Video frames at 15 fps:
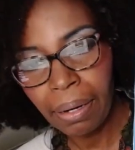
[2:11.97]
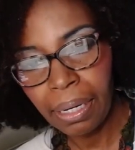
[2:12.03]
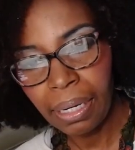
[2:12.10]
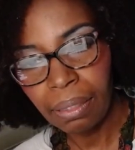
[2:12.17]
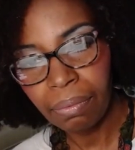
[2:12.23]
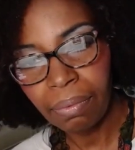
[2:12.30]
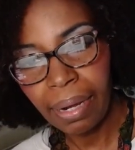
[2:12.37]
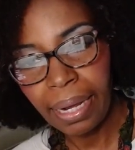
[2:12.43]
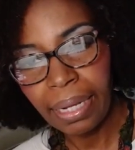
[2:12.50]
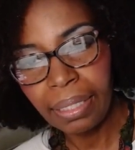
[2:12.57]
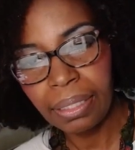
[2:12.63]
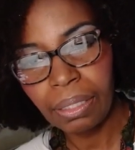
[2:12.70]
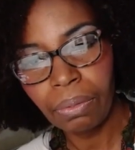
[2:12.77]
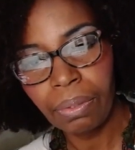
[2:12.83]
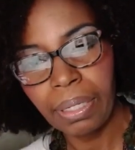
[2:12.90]
it, right?
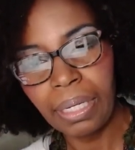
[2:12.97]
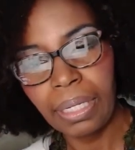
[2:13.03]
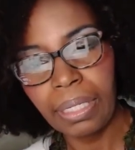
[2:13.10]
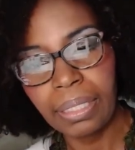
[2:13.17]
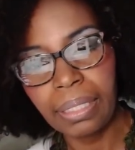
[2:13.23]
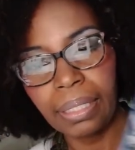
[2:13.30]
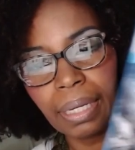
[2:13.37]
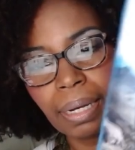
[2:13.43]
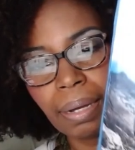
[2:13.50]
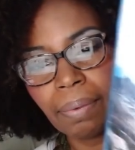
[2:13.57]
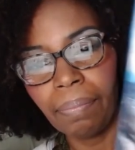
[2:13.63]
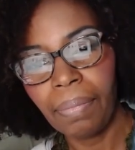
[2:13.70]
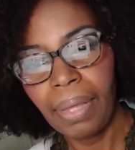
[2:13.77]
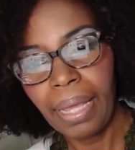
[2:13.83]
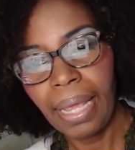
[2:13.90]
So it is
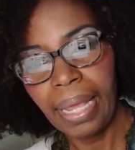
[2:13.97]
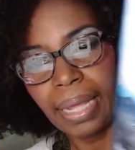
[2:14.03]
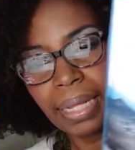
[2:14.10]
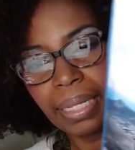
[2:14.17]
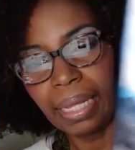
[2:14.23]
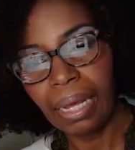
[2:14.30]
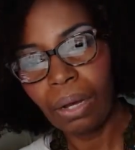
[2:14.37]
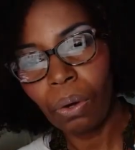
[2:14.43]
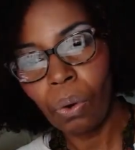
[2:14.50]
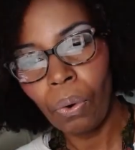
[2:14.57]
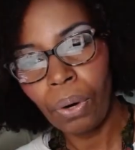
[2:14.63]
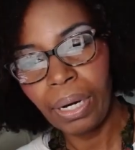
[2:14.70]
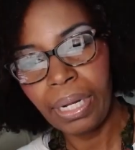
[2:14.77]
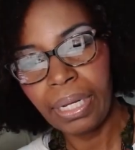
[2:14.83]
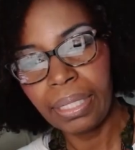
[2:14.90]

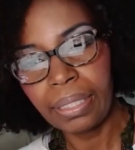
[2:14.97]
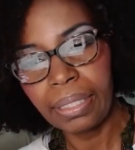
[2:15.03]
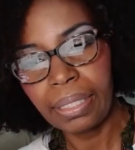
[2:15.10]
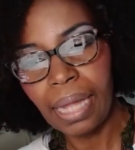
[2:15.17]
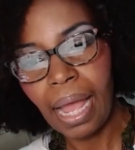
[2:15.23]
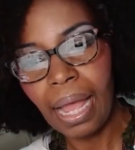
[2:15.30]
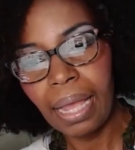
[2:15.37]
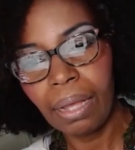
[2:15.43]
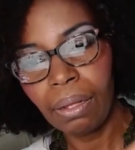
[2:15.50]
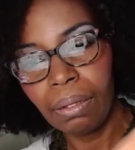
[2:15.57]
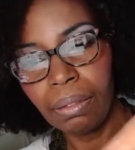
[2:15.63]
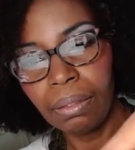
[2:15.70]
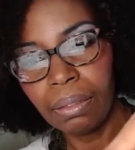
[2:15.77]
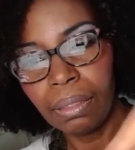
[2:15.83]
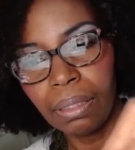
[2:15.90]
accordion style,
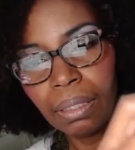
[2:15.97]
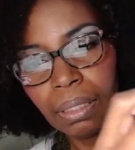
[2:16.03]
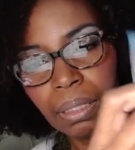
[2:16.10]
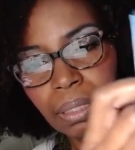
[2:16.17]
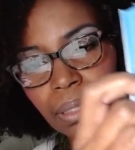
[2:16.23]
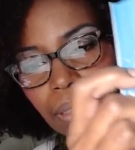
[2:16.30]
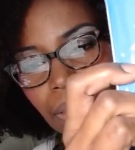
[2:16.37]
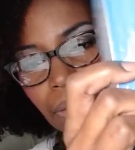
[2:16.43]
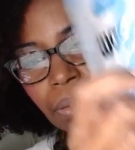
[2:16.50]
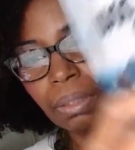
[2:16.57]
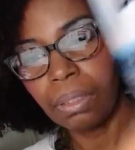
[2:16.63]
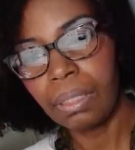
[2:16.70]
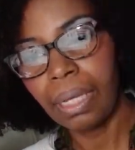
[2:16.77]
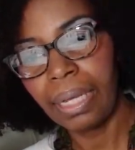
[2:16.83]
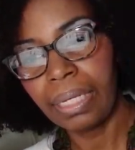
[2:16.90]
so
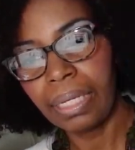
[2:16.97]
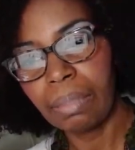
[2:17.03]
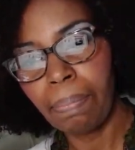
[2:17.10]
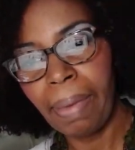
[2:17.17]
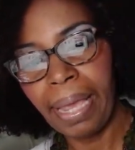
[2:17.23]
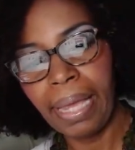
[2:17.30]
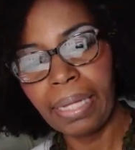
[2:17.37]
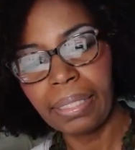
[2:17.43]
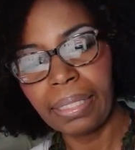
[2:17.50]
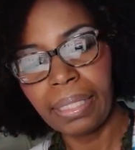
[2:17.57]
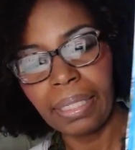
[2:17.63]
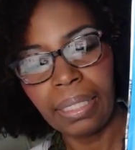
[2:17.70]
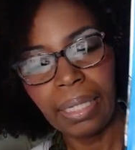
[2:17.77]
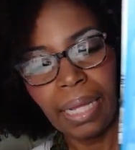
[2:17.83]
it's expanded,